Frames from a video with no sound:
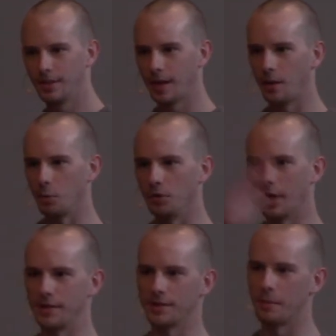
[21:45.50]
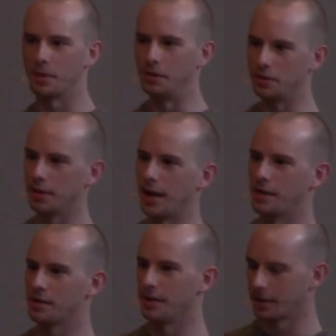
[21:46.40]
and we're raised up a new
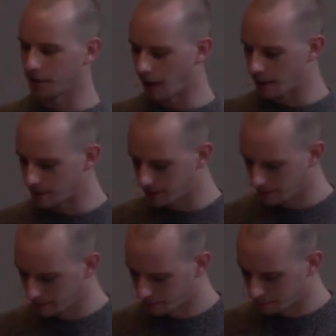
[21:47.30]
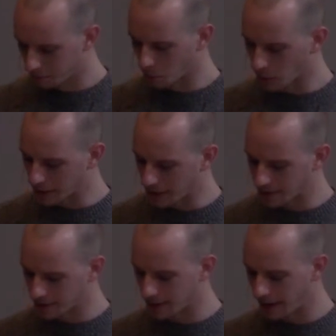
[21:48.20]
creation in Christ, born again
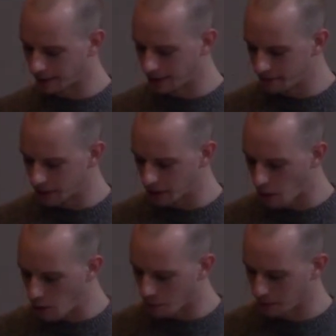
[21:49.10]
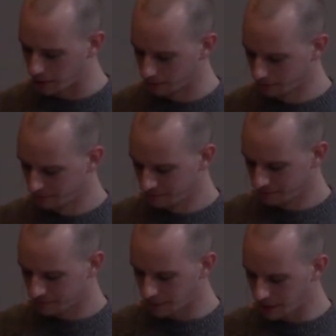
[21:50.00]
to that living hope.
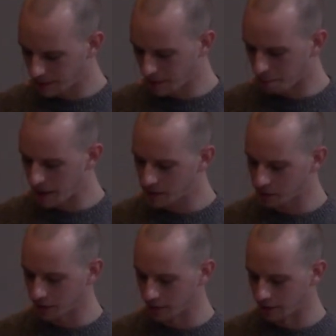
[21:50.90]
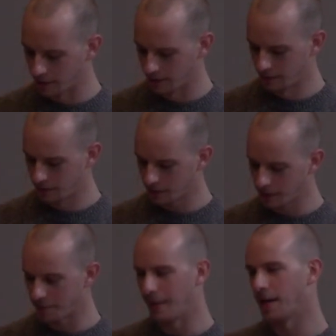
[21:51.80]
It's a picture. There's
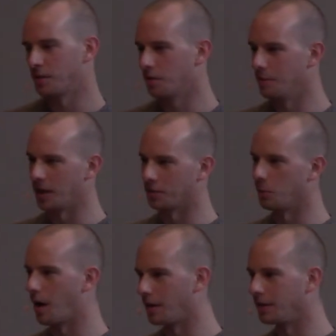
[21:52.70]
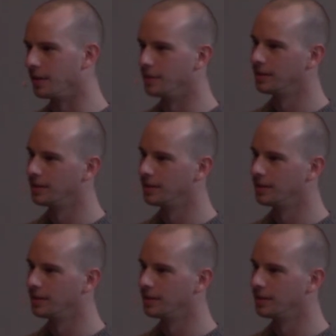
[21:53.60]
nothing magical about the water.